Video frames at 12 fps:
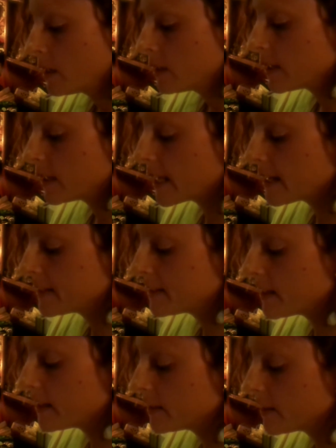To get a
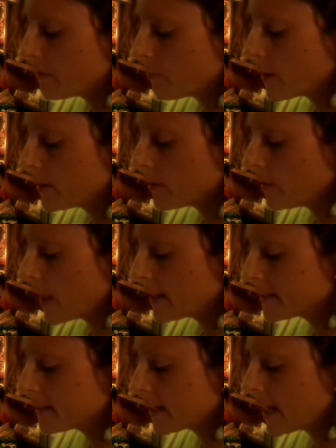sense of whether
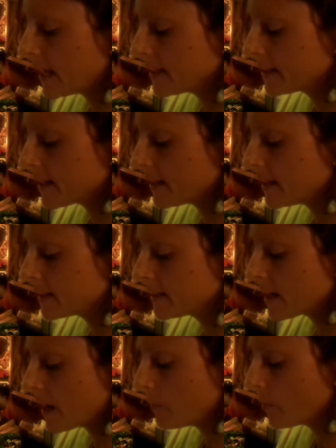that's the case this time